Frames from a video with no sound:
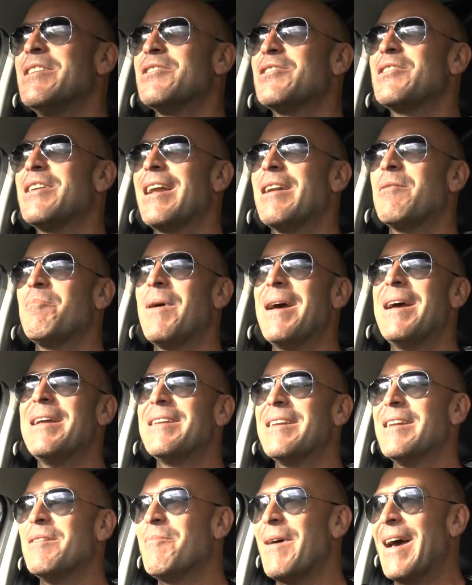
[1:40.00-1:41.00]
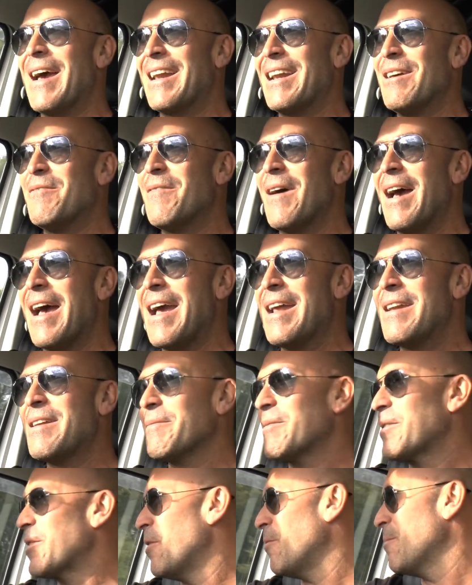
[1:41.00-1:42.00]
chucked the bed in the back of the van,
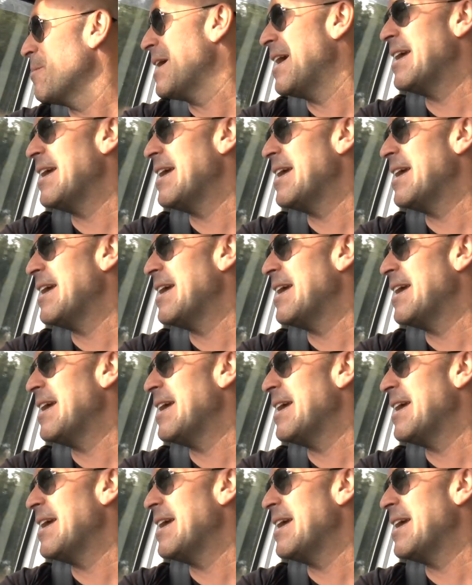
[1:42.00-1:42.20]
got my